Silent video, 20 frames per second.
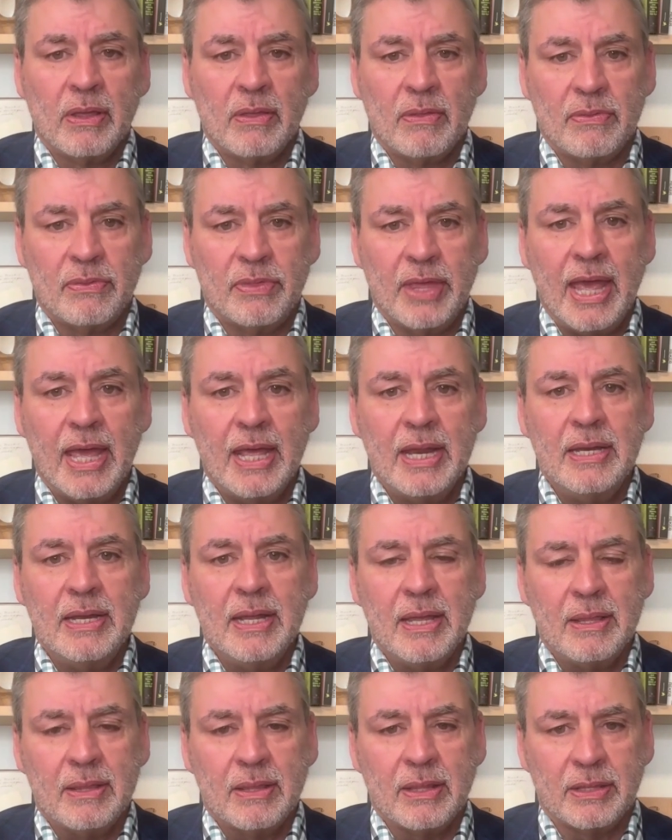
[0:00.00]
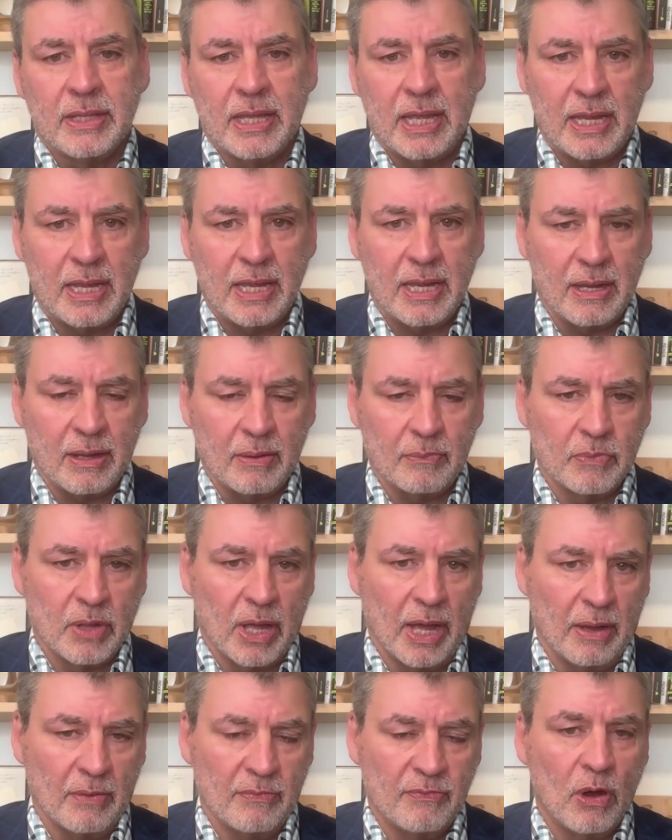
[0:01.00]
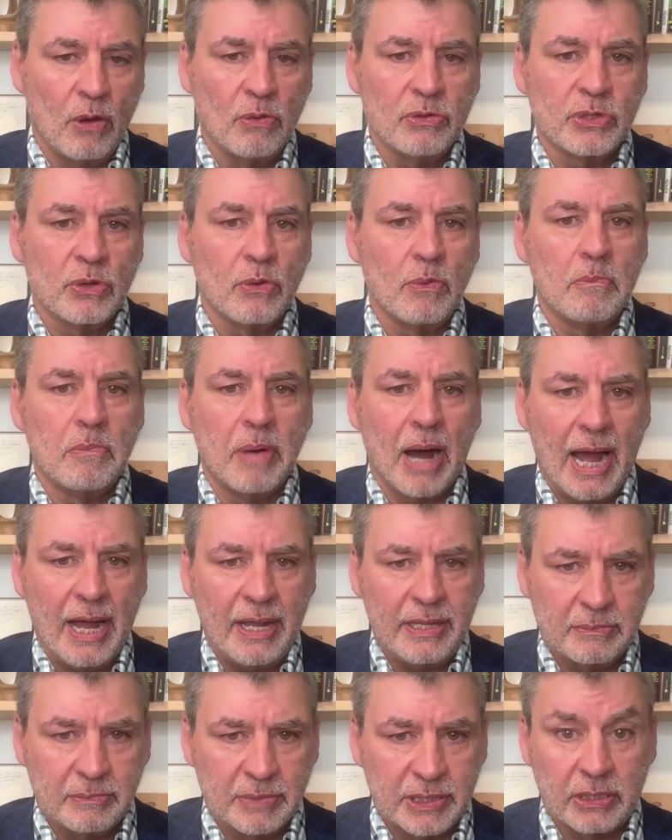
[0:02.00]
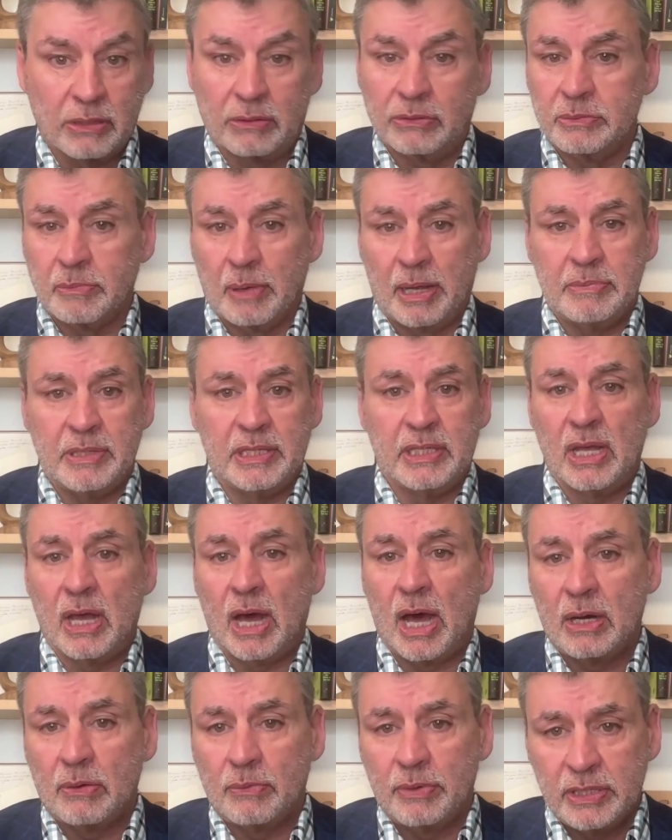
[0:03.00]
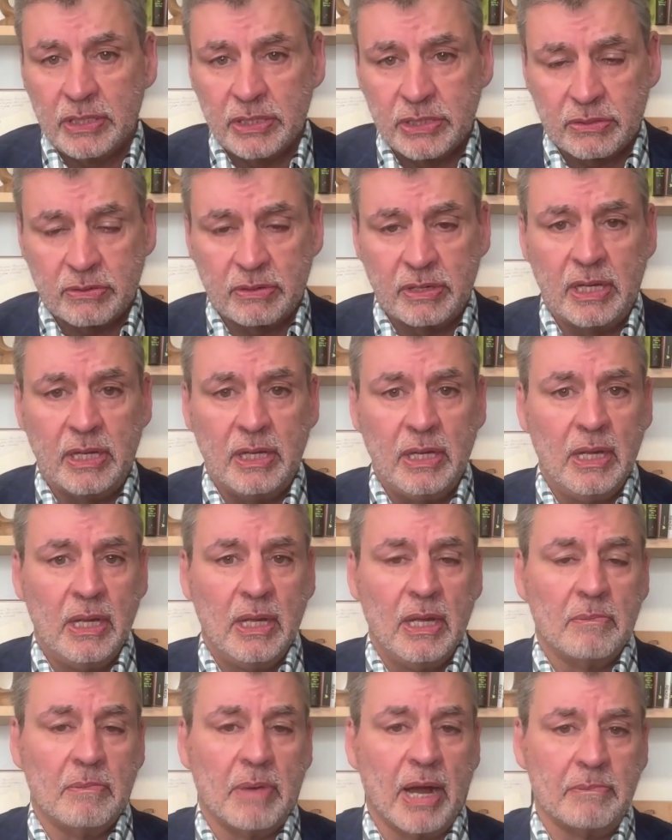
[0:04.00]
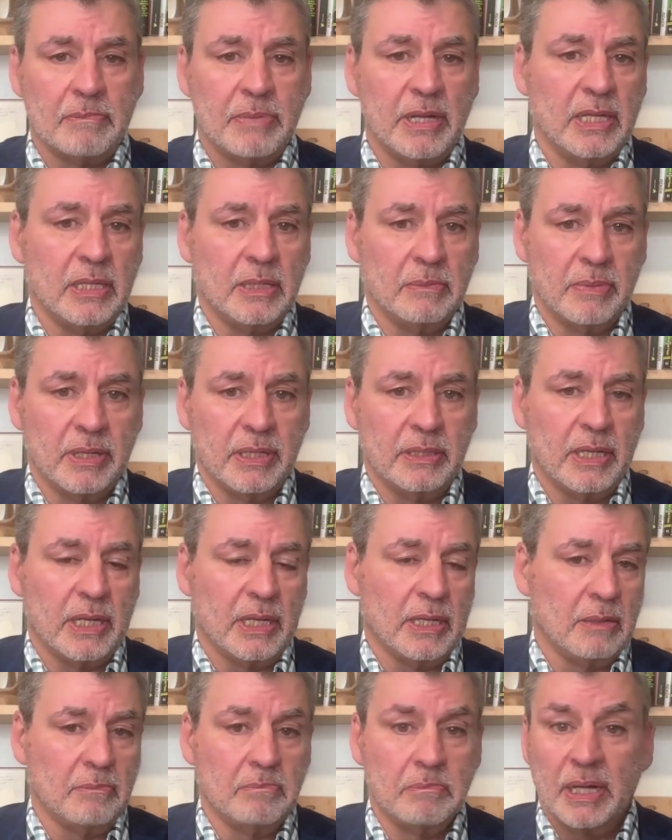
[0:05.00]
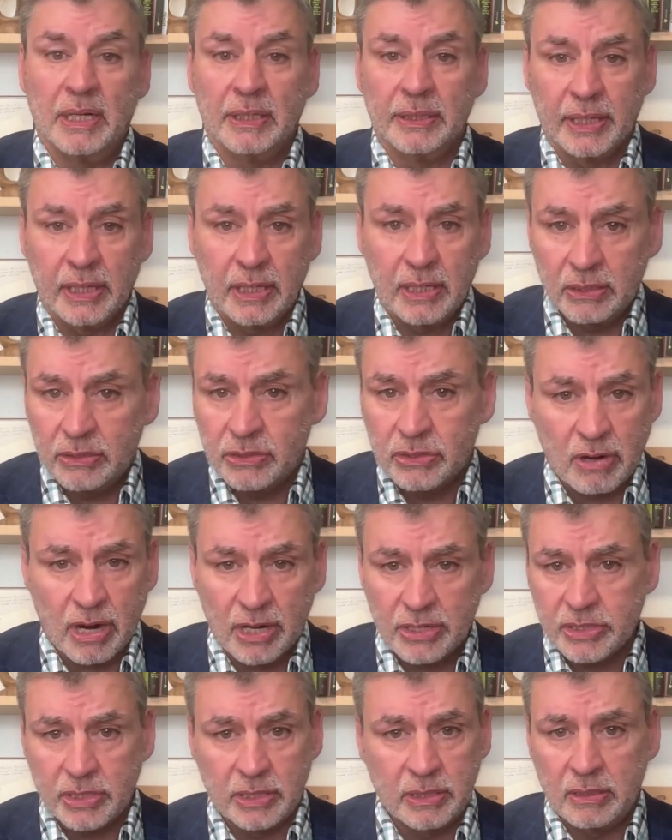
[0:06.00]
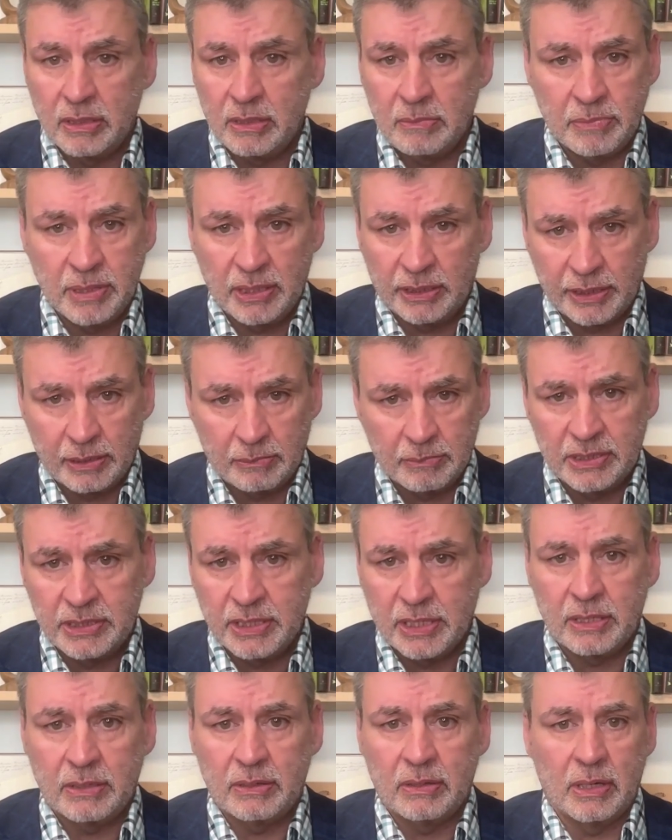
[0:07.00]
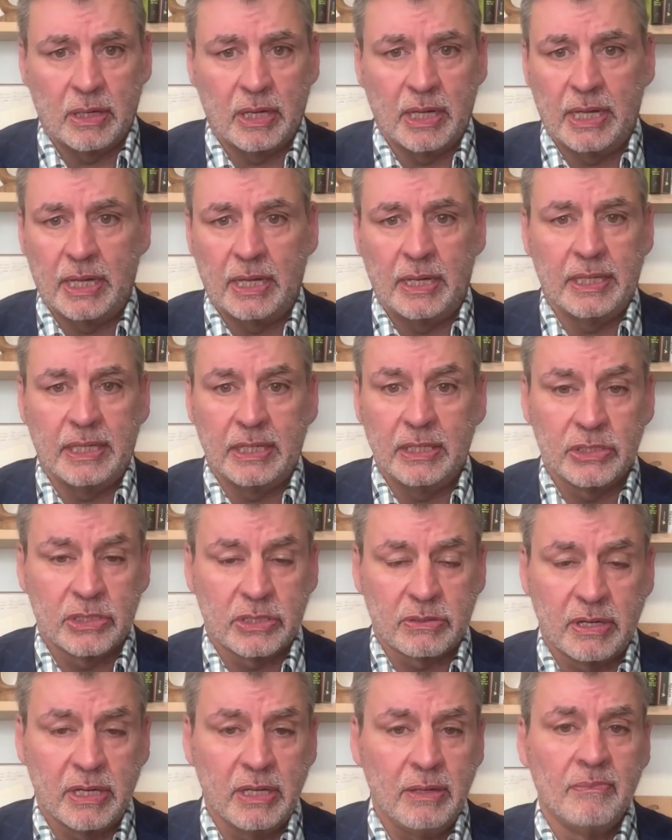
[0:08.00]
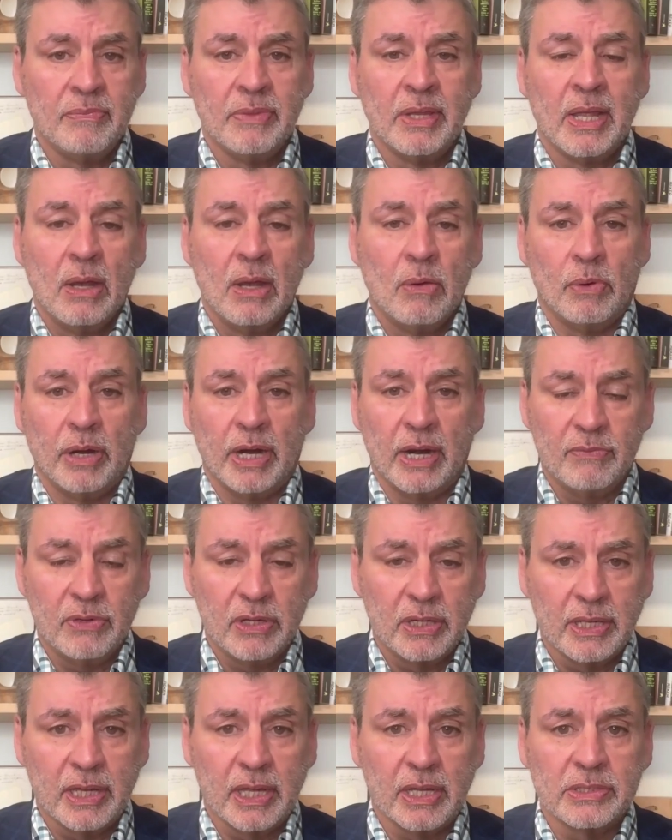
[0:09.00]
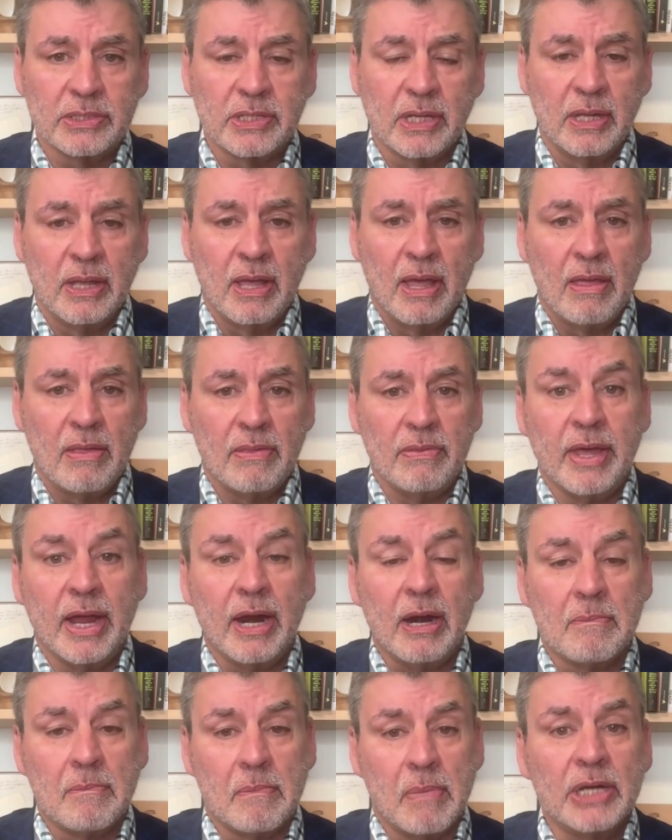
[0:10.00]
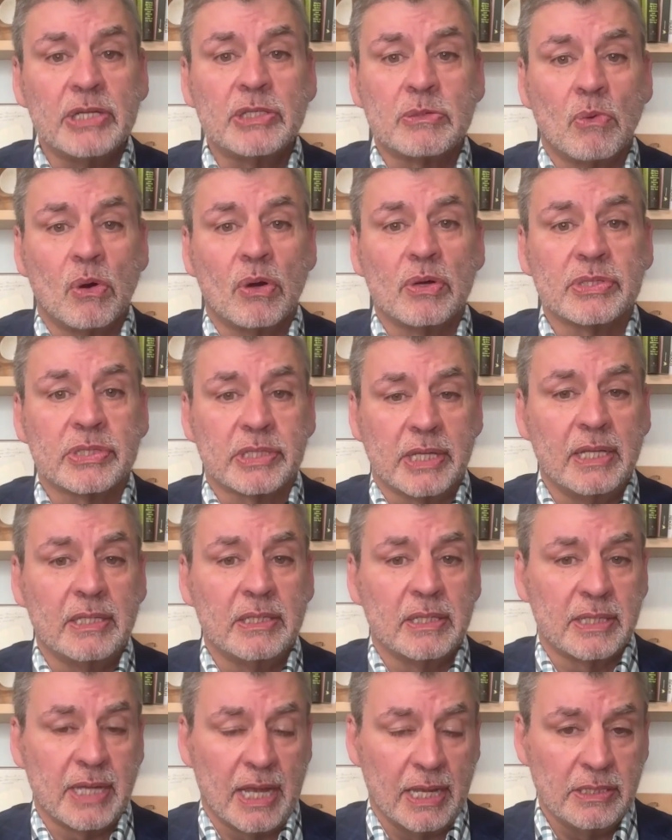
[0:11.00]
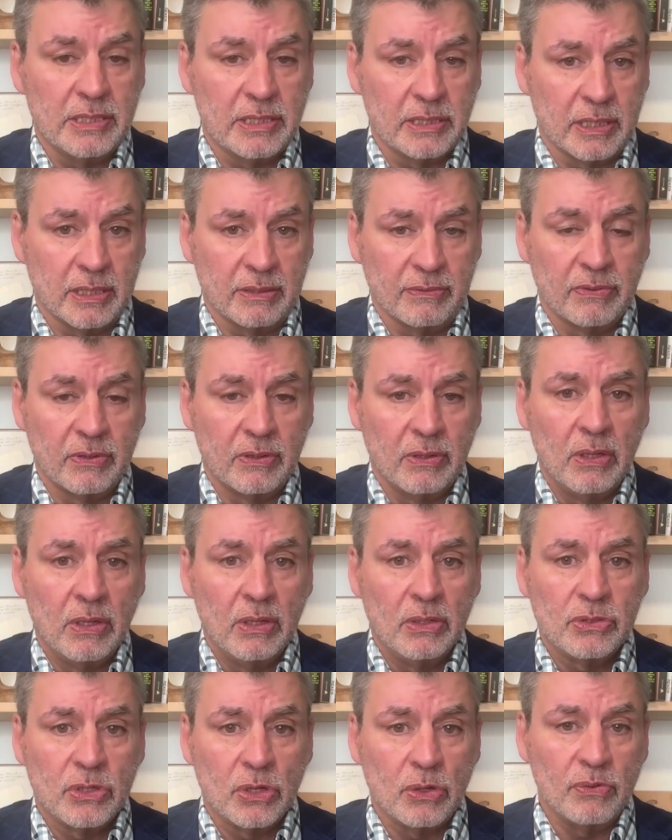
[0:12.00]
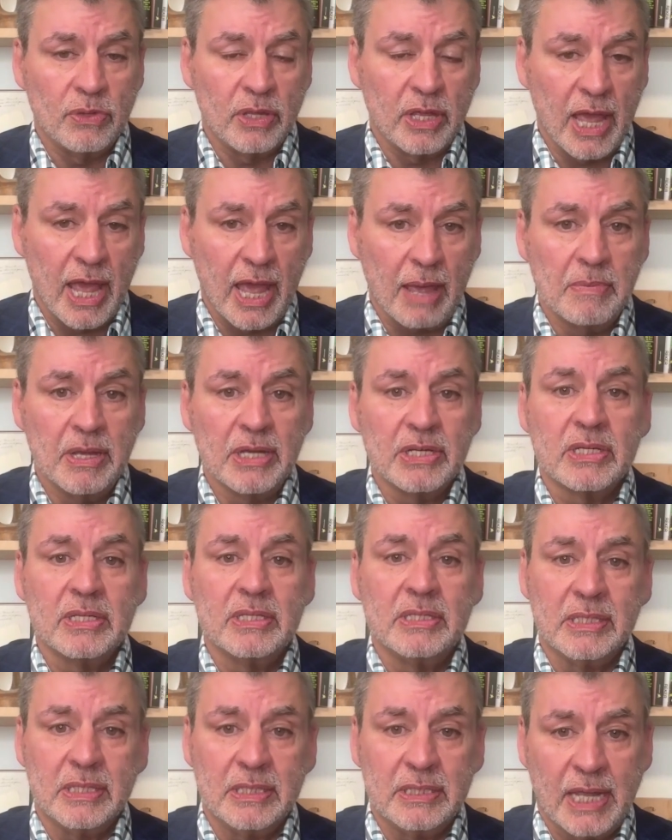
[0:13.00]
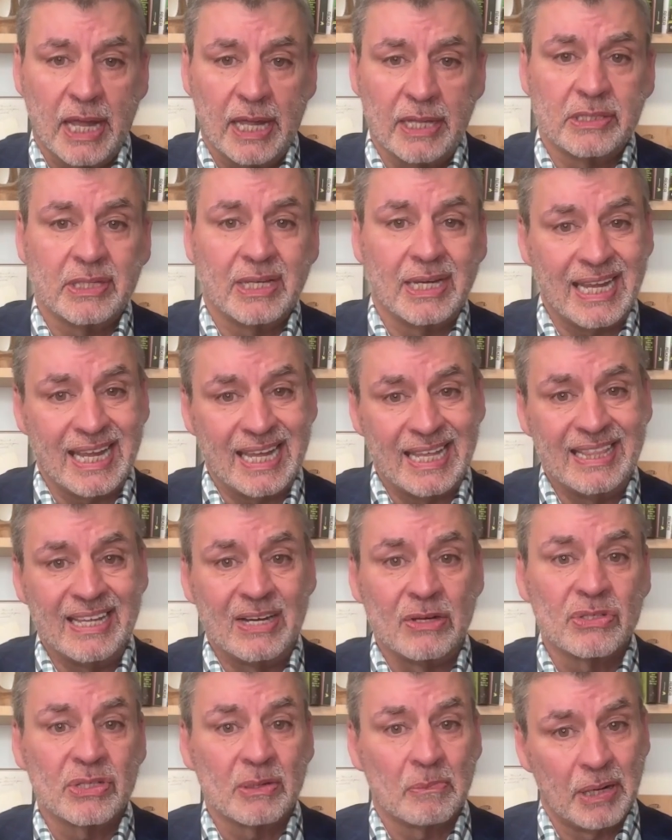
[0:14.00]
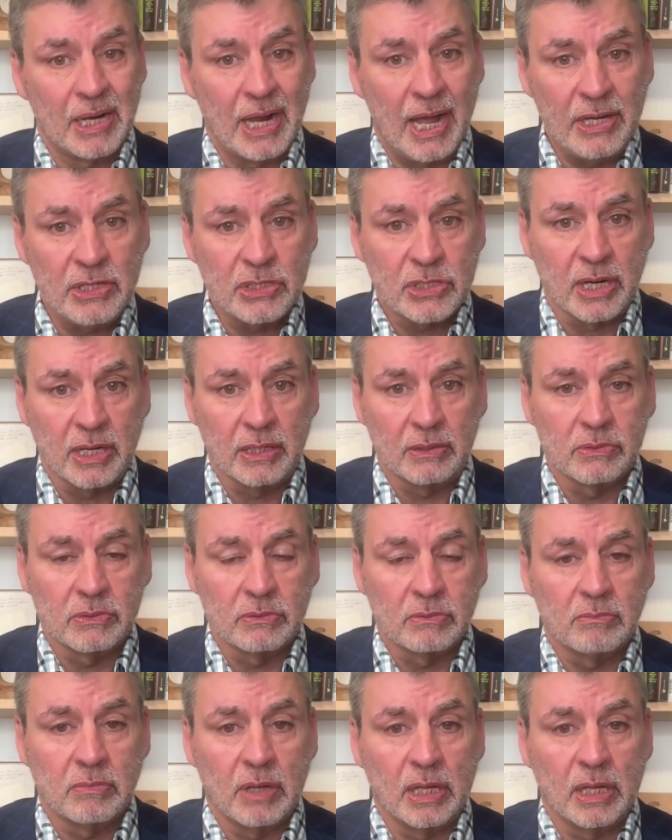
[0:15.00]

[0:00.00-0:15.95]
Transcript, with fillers: then the uh, folks who buy the materials, might be the auto industry, might be the, the building, construction, building material uh, industry, whatever it is, they're much more sen- sensitive to the emissions intensity in their supply chains.